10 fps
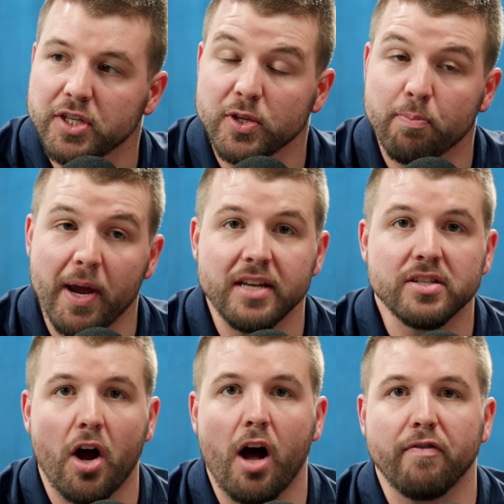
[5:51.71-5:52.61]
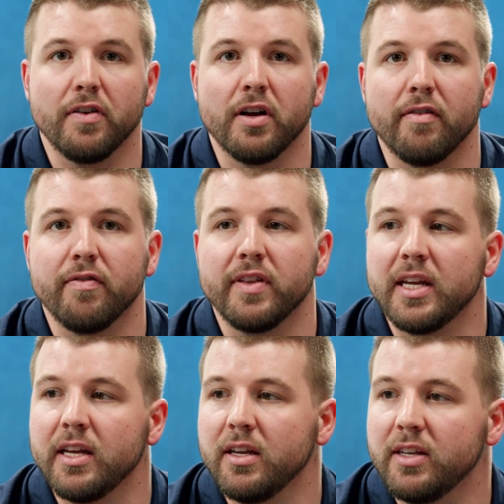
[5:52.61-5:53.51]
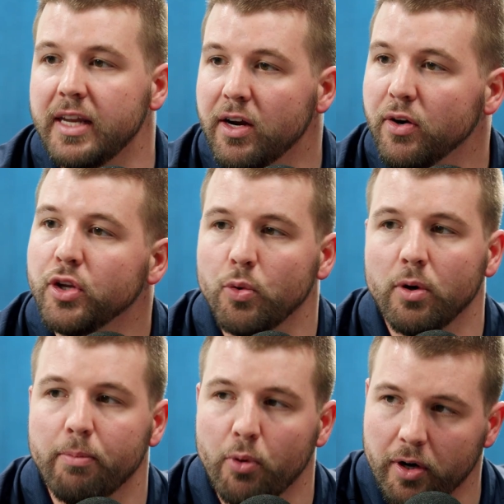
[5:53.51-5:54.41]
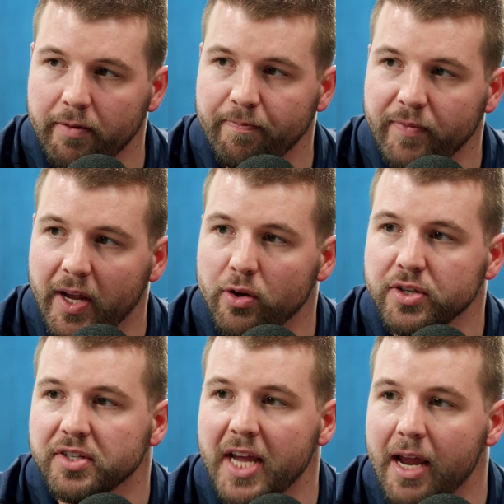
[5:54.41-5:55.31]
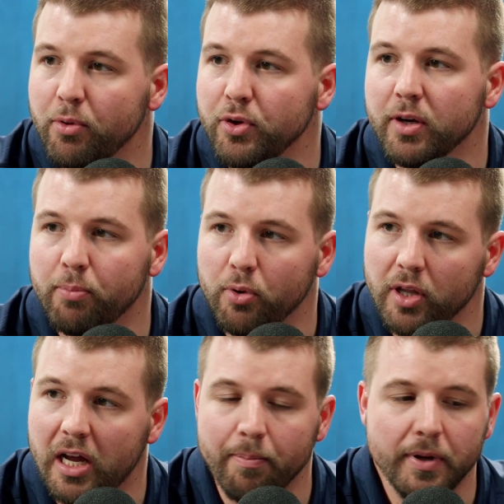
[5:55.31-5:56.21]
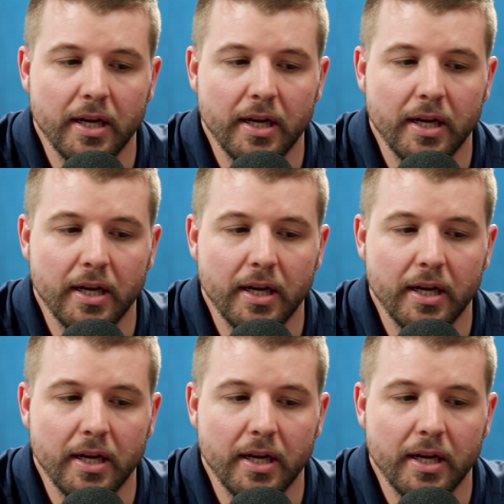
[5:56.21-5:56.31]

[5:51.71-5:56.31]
So it's based off of the year you were born, and there's a table you can pull up.